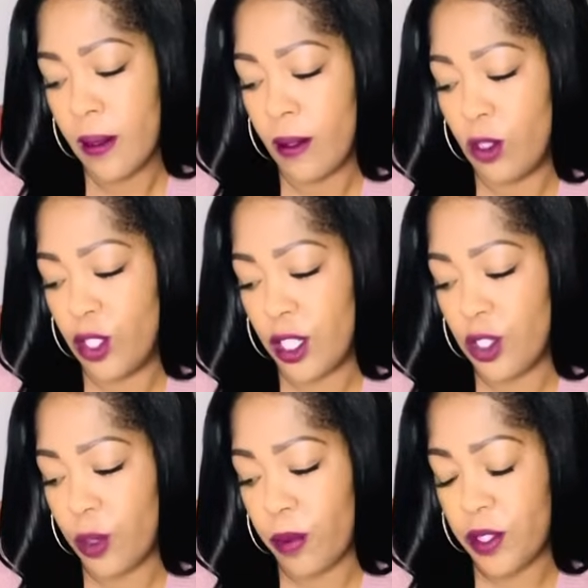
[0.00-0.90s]
you
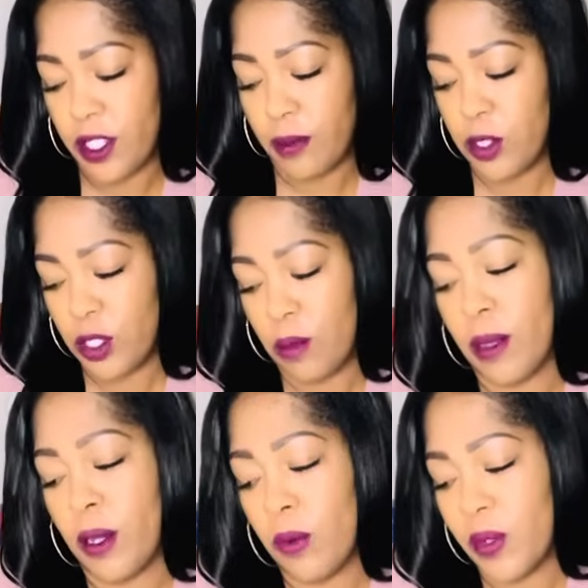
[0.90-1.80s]
change your perception
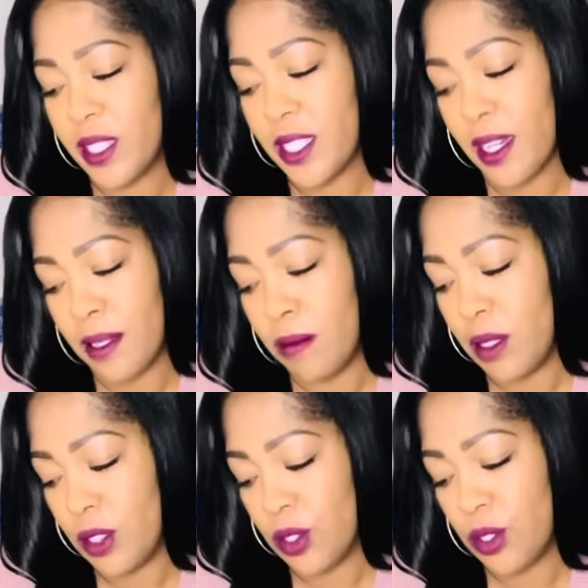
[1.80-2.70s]
about what time
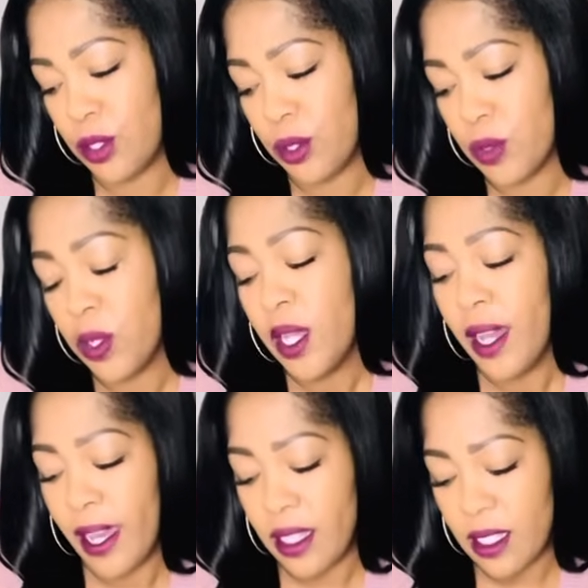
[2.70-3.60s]
means to you.
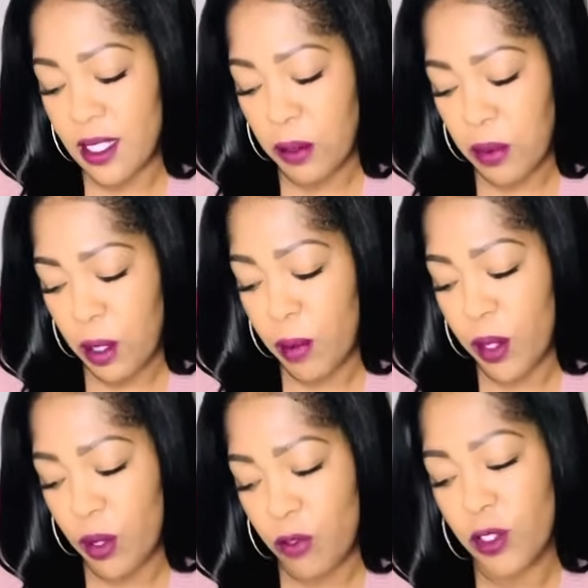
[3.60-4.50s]
I, it's something
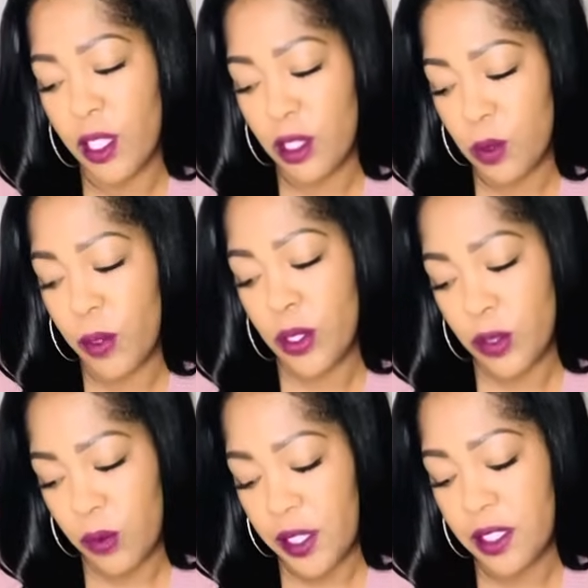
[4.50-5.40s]
about you feel like this
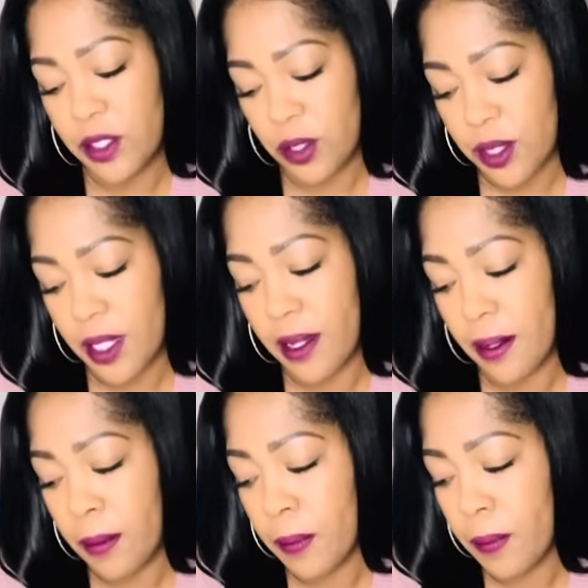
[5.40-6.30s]
person wasted your
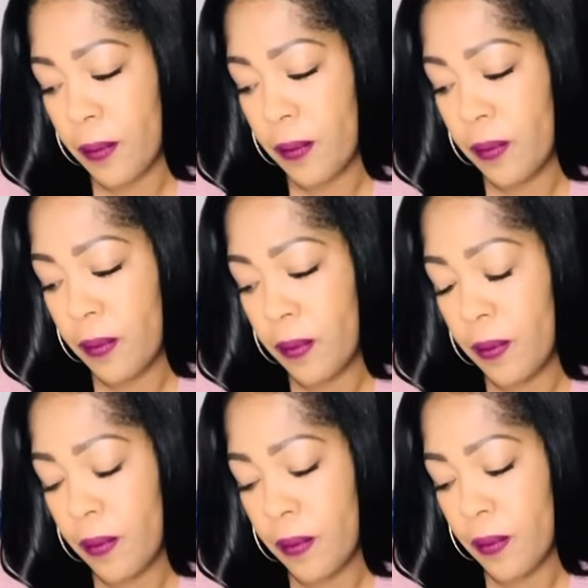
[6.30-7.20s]
time.
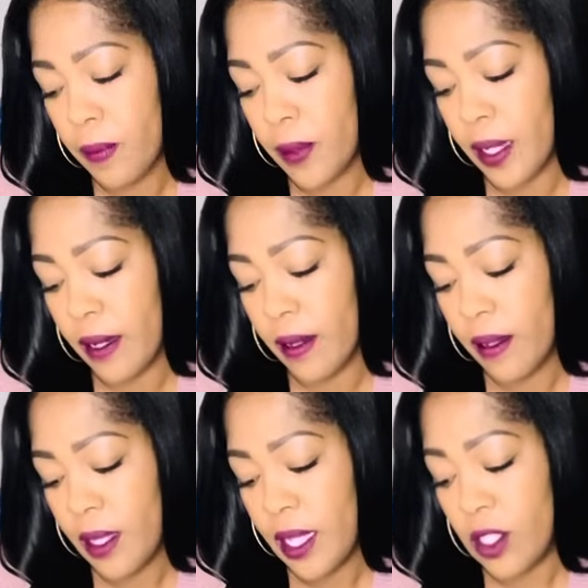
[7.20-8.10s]
Yeah.
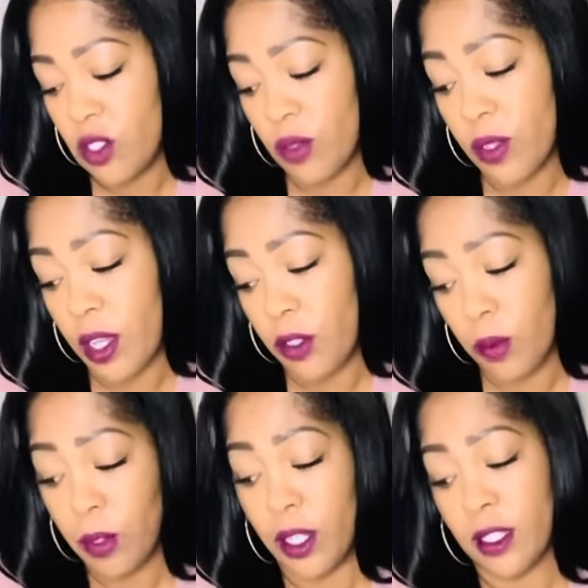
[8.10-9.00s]
And so now you're
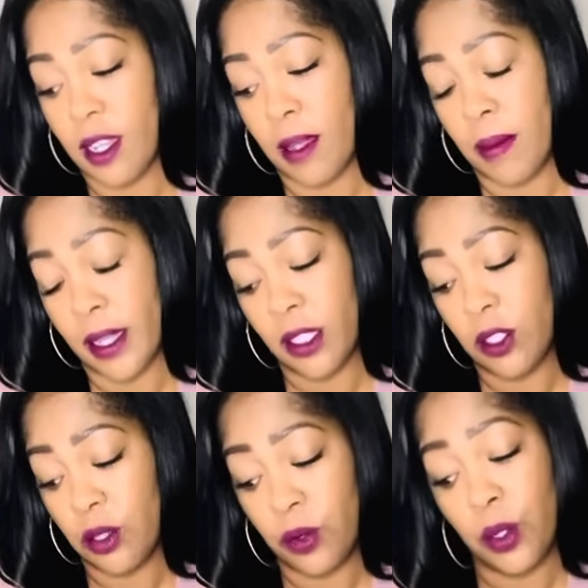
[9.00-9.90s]
putting time back
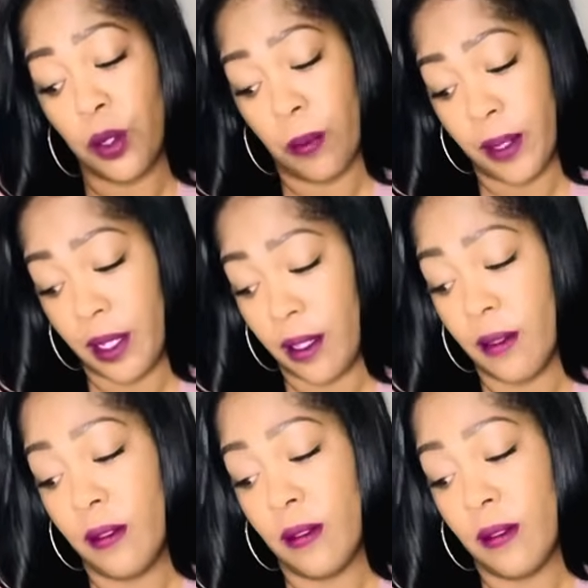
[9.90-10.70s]
into your money,